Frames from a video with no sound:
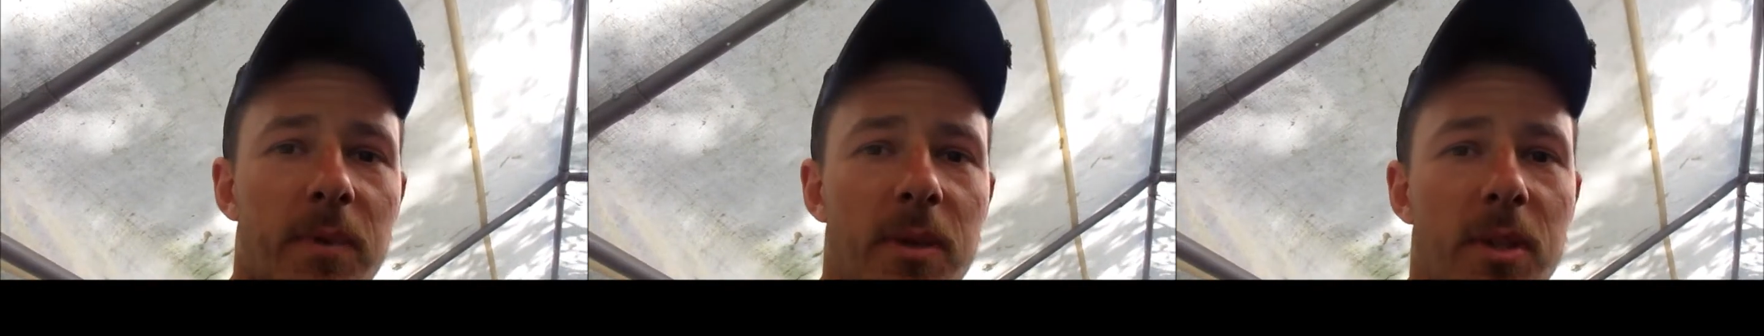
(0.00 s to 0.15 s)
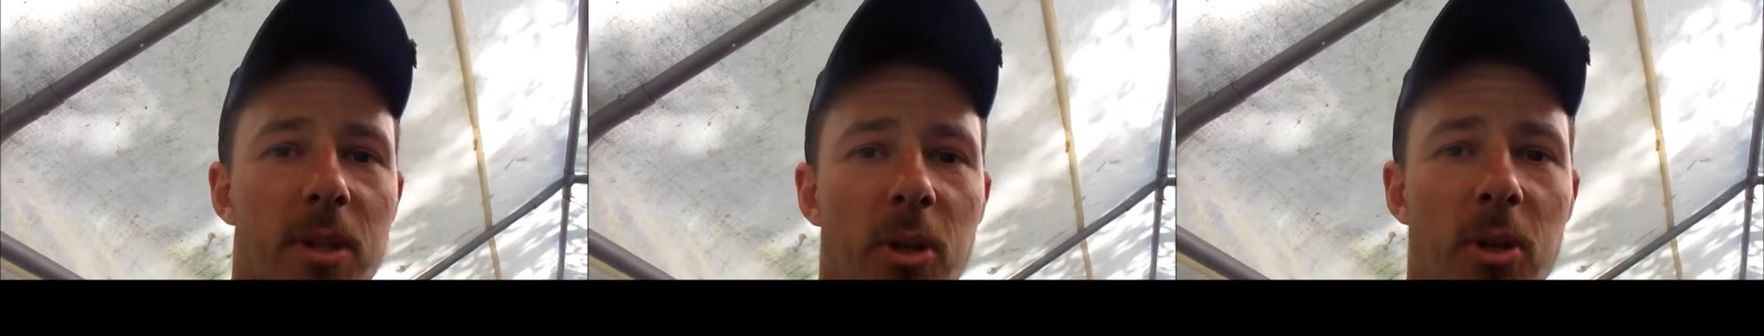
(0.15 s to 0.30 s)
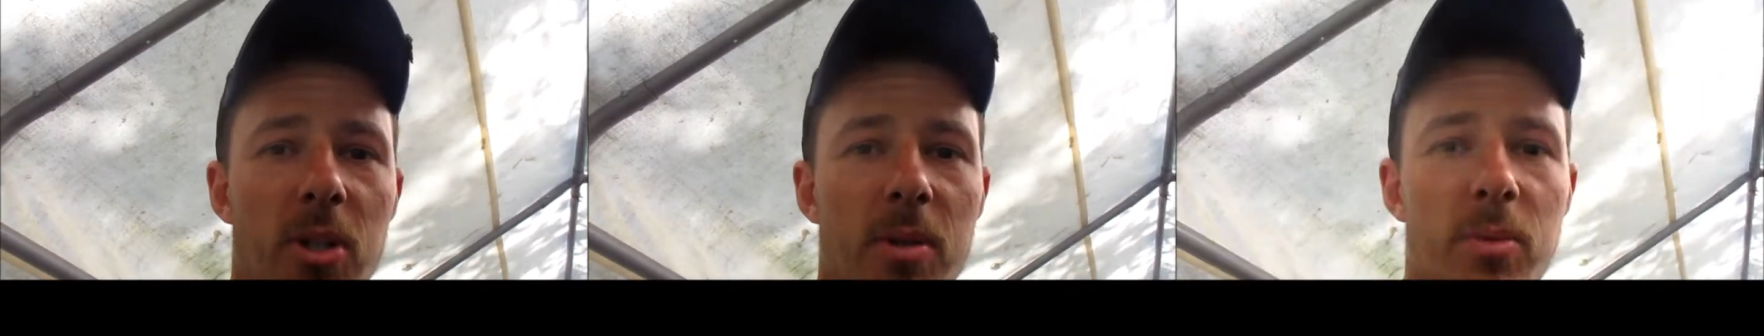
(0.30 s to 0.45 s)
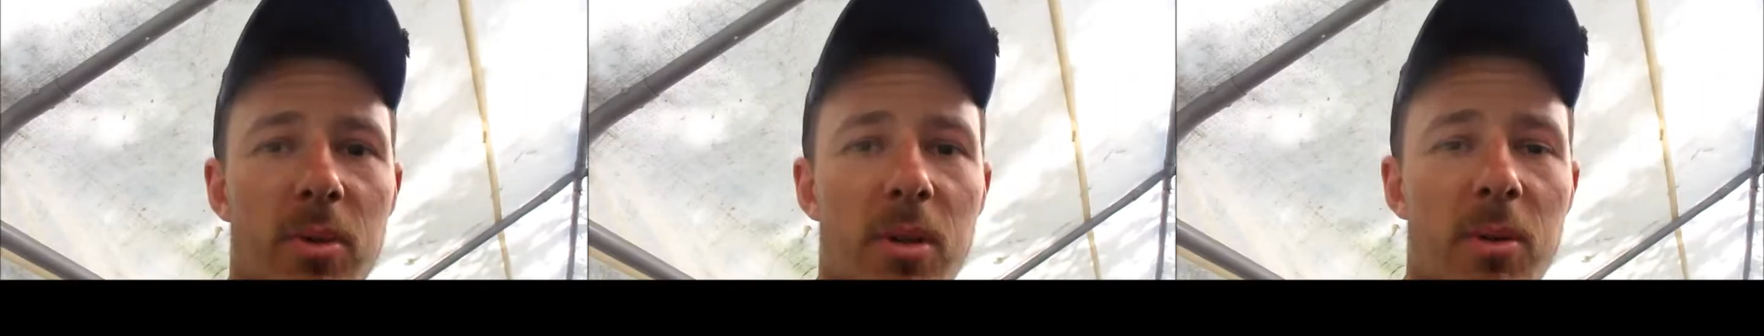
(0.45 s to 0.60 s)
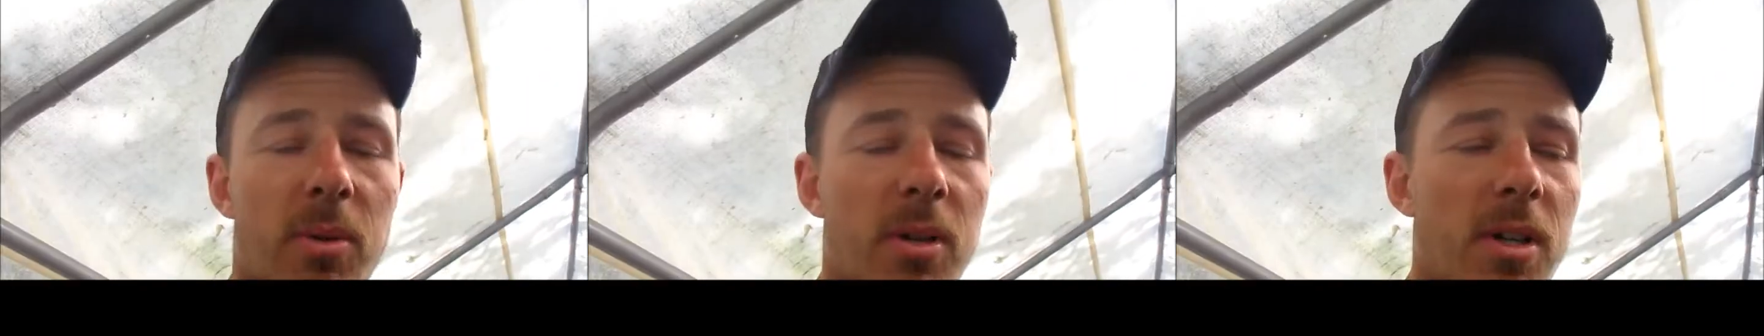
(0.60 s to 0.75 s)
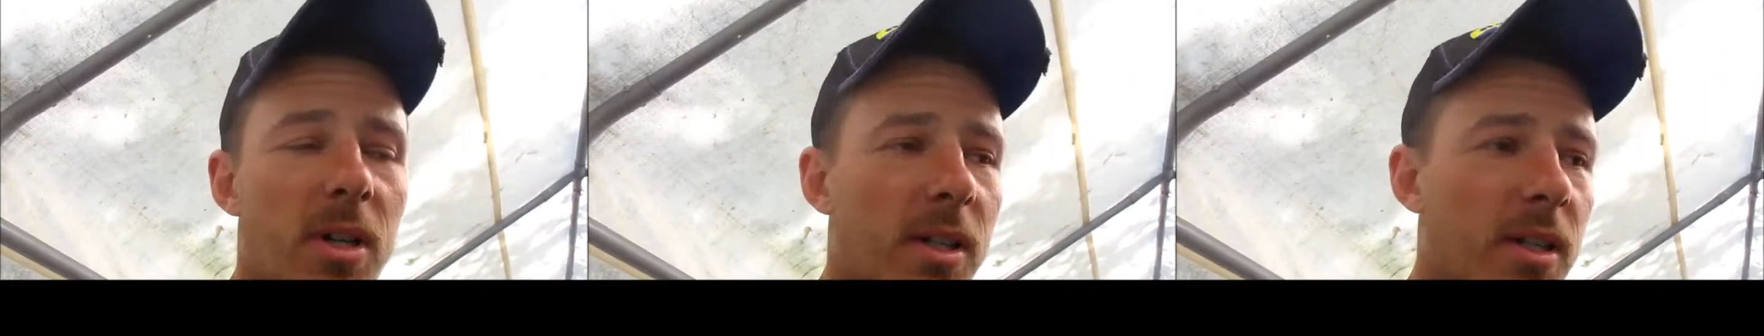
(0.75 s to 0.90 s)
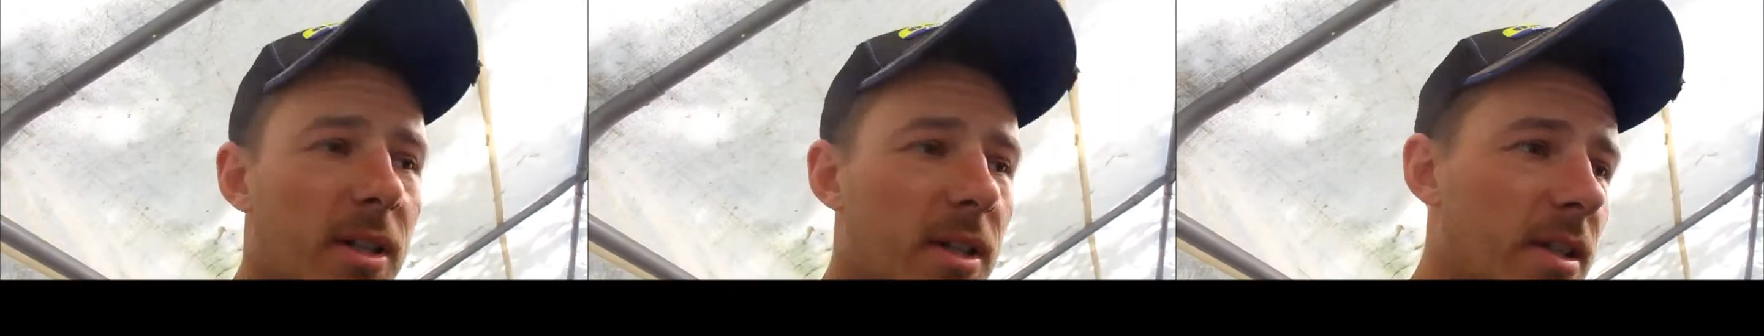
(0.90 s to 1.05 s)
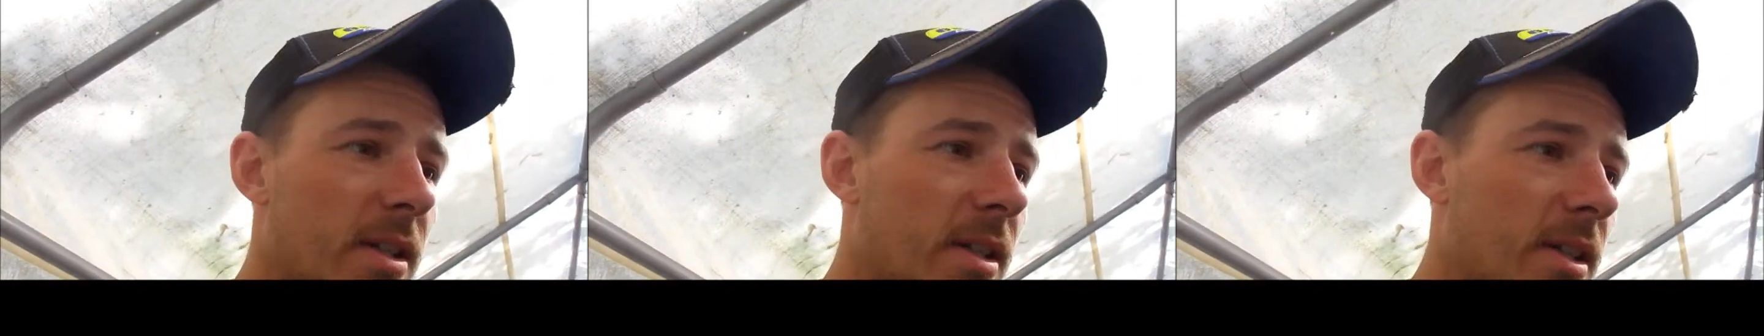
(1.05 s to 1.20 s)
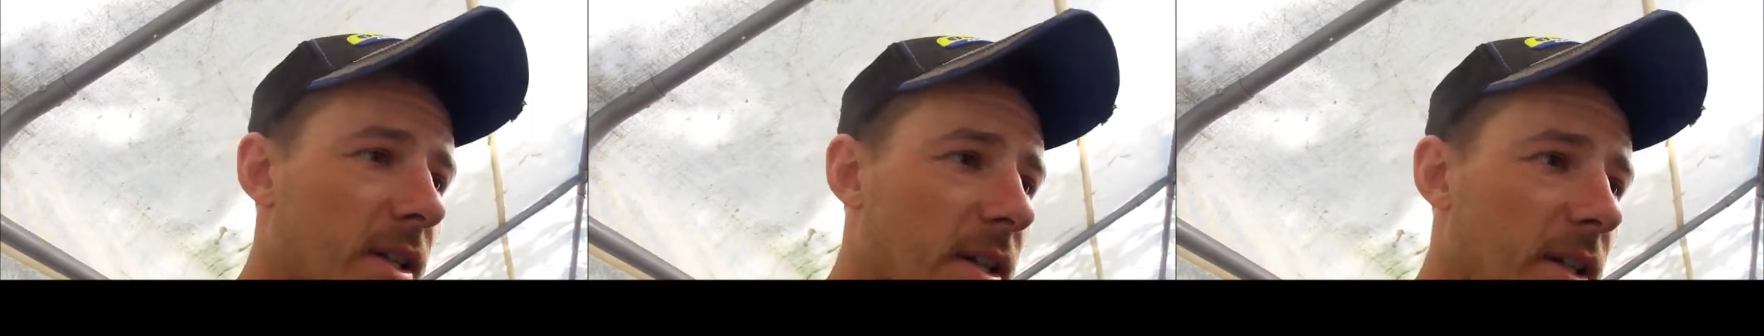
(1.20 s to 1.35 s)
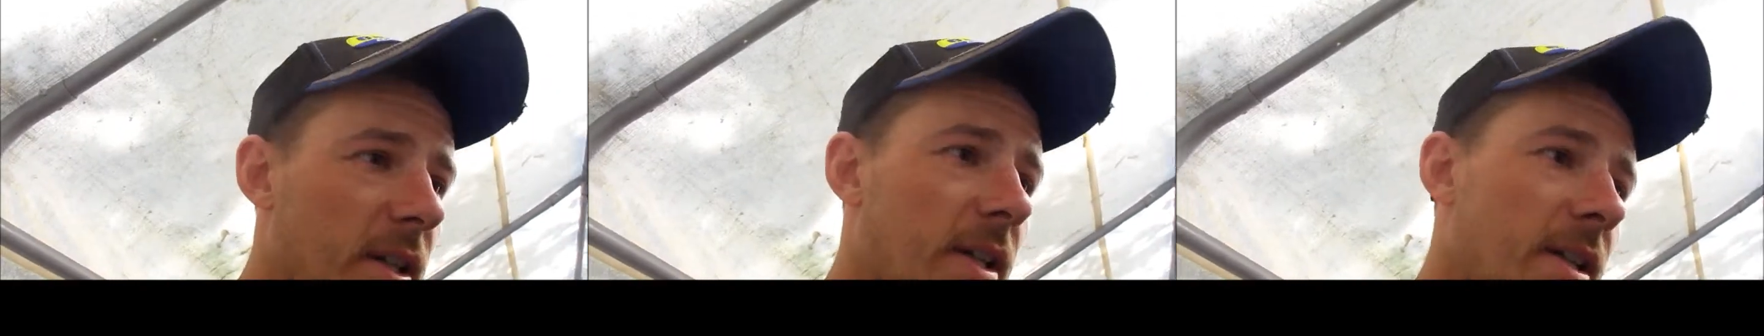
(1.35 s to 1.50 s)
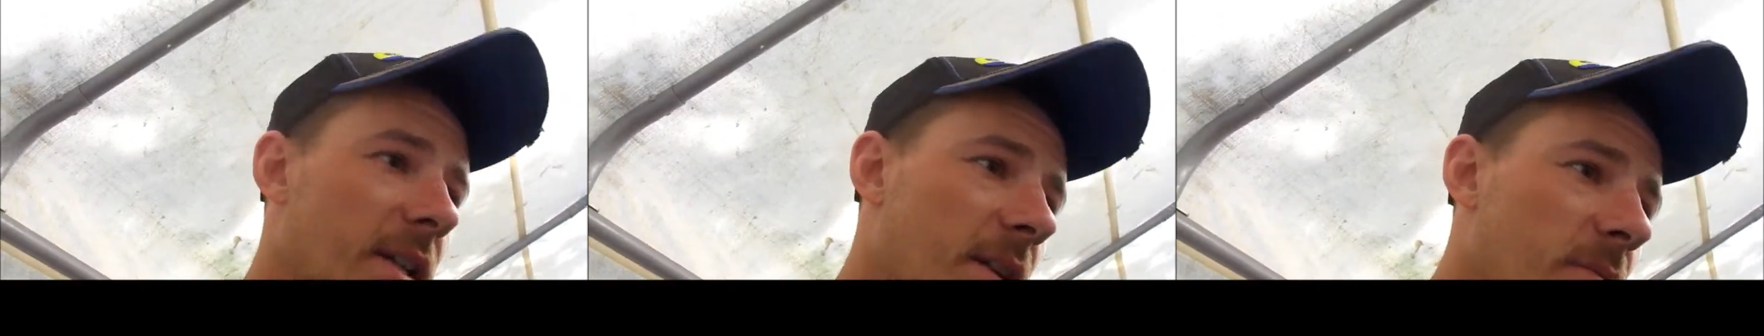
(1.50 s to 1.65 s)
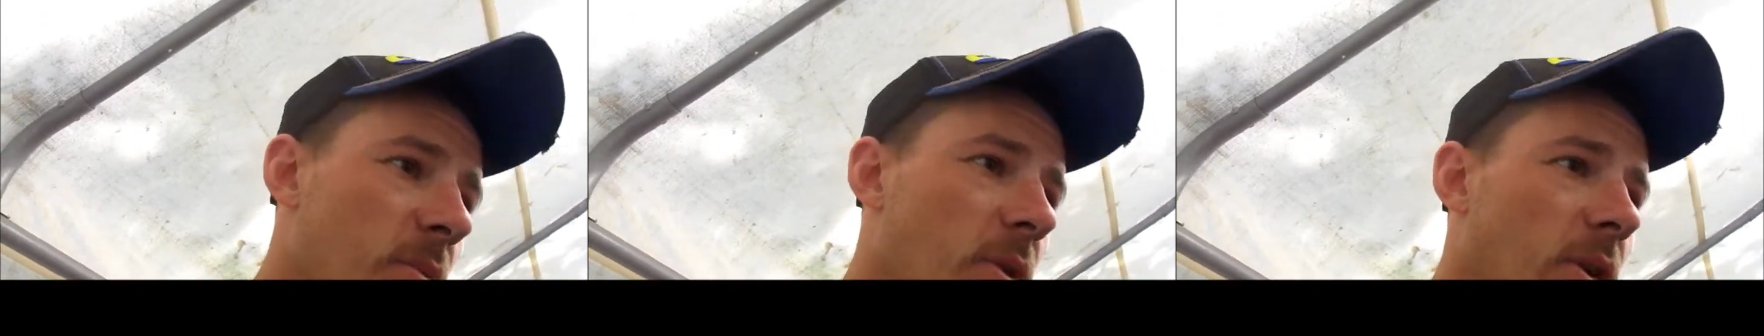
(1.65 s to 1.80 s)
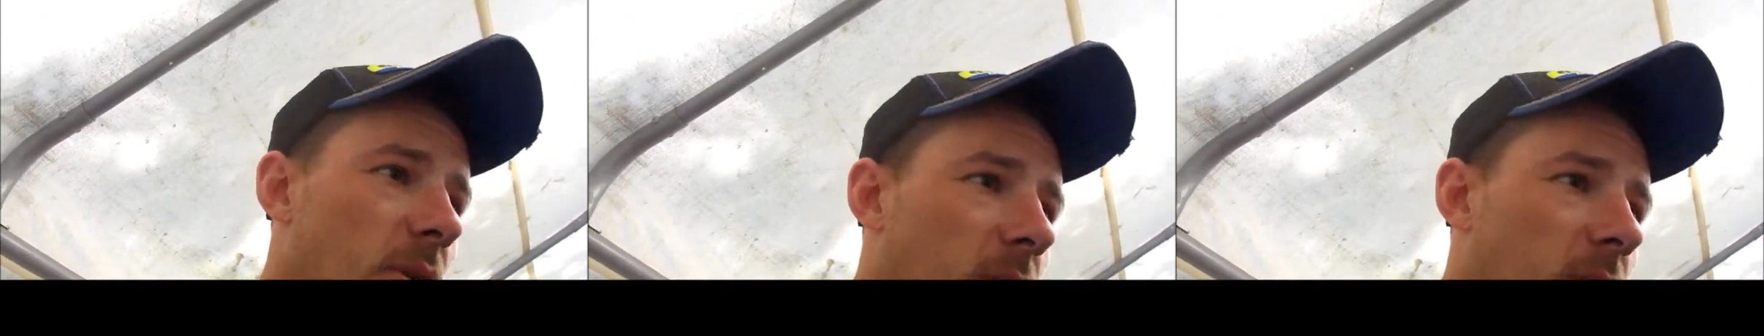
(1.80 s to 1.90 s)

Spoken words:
doing some more work and I need more